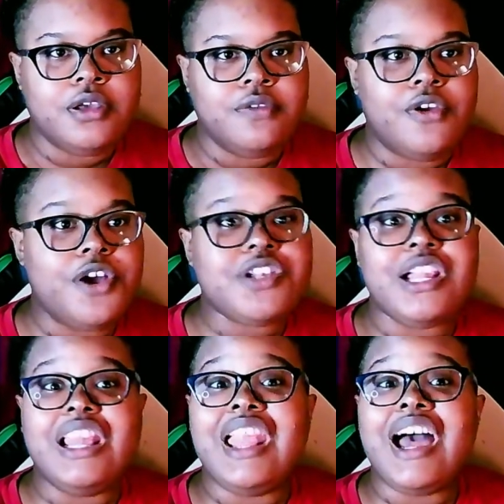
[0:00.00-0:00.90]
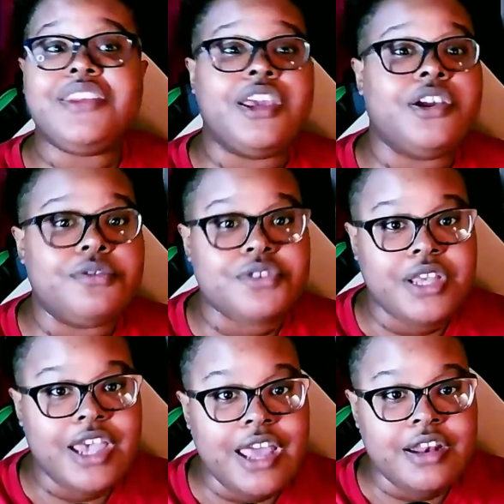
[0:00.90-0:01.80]
There's a lot that goes
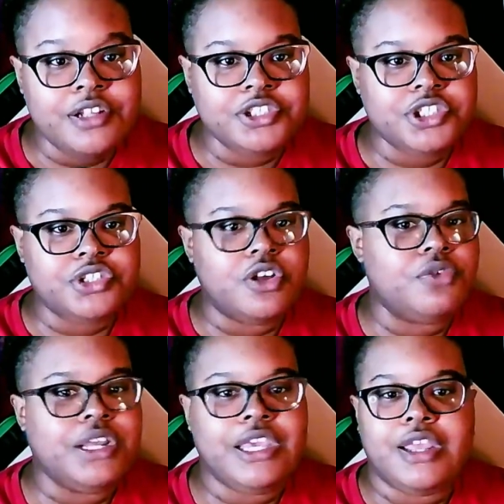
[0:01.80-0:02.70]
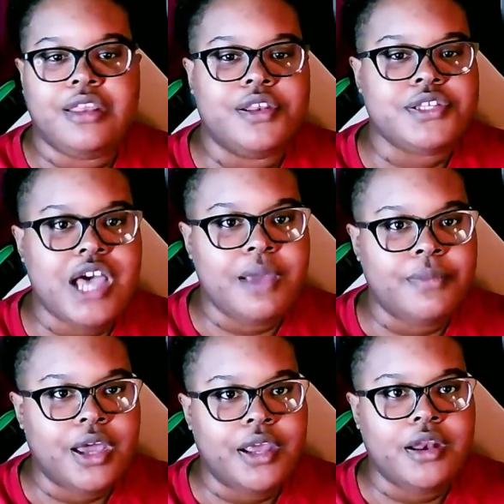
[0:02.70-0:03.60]
to editing and just loading it in the
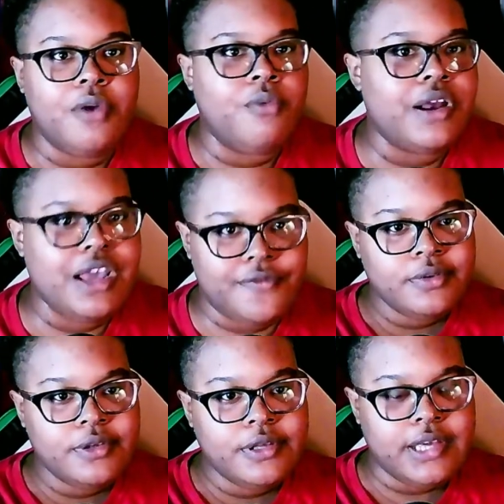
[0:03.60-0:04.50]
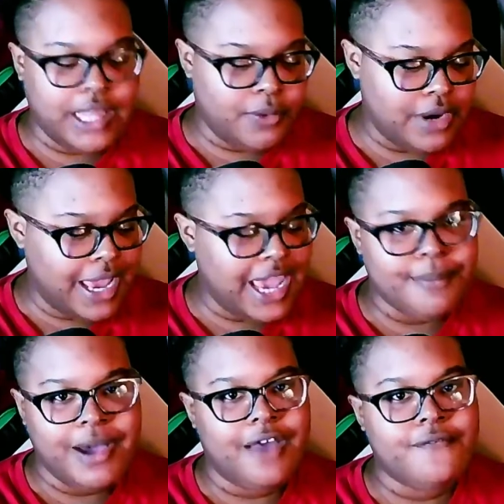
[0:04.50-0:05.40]
timeline and whatever. And like when I add
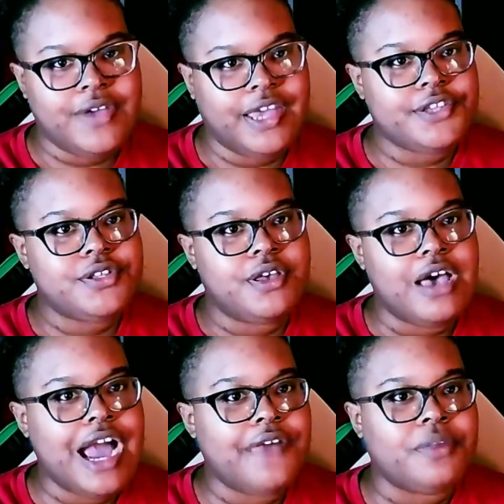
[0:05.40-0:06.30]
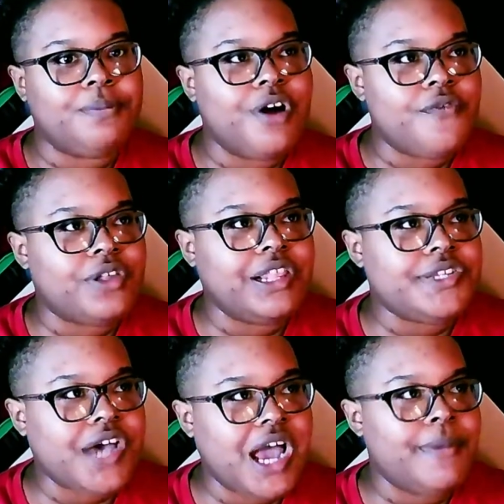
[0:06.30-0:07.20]
my effects, I have to perfectly
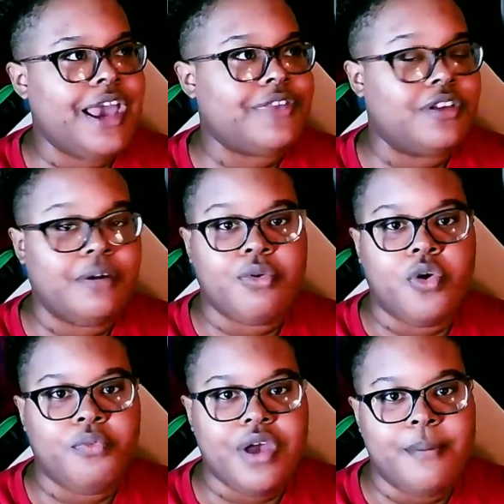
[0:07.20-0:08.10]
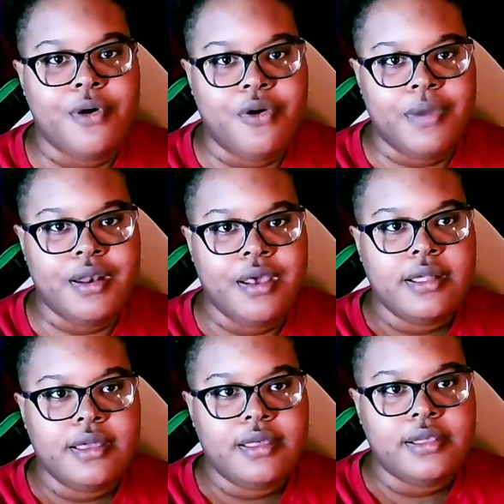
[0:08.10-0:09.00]
time it at the appropriate moment.
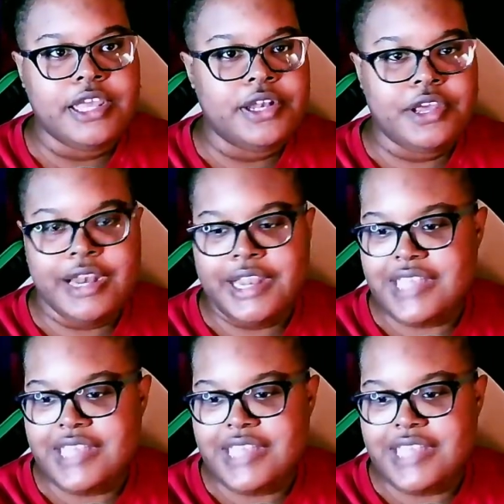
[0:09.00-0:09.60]
And at